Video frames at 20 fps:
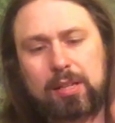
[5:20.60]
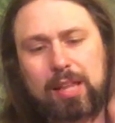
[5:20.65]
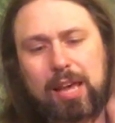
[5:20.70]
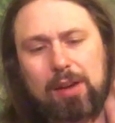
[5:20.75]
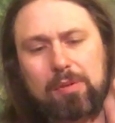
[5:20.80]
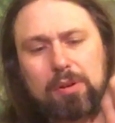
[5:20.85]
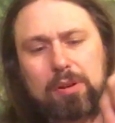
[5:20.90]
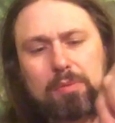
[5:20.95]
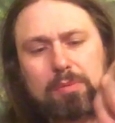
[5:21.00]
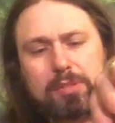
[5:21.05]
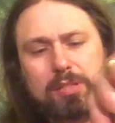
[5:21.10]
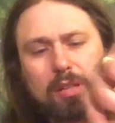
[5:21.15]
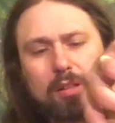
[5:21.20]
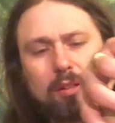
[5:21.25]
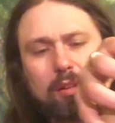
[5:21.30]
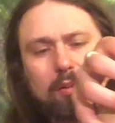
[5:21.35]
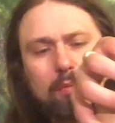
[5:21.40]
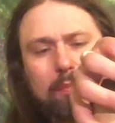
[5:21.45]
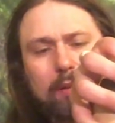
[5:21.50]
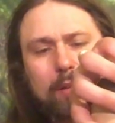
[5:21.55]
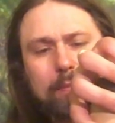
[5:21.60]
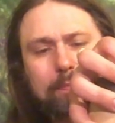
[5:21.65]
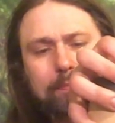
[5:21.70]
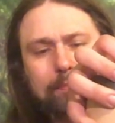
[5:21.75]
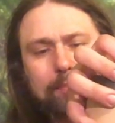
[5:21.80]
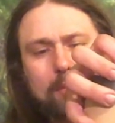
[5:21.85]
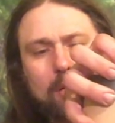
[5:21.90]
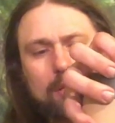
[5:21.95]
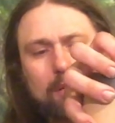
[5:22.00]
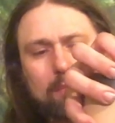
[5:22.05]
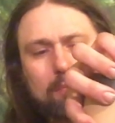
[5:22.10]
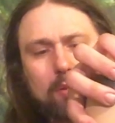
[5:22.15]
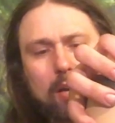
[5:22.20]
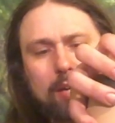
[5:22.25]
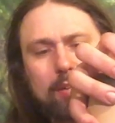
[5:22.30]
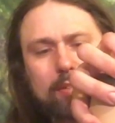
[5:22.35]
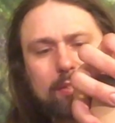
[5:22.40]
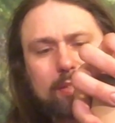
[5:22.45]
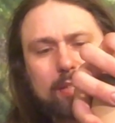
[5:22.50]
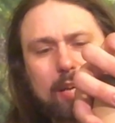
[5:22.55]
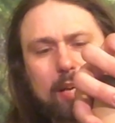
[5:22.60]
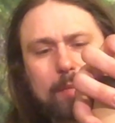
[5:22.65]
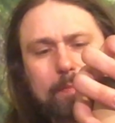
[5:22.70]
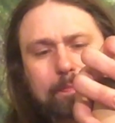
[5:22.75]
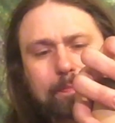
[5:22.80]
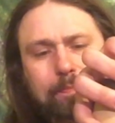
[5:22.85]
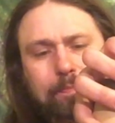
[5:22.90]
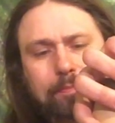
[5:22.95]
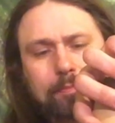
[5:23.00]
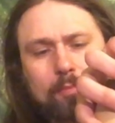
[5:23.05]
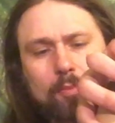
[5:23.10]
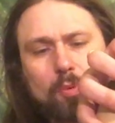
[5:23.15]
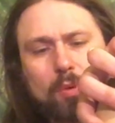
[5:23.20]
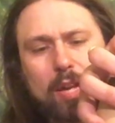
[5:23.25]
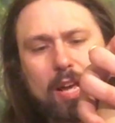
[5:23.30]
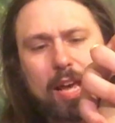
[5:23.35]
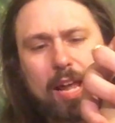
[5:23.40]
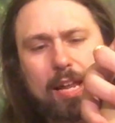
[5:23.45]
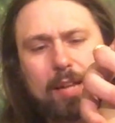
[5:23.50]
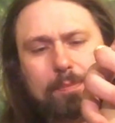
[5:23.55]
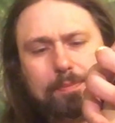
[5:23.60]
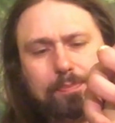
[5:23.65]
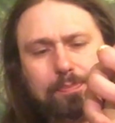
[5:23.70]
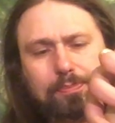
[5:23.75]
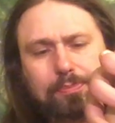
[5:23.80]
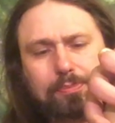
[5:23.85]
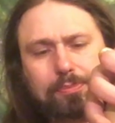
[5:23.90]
That one was a little bit on the brighter side when I had it.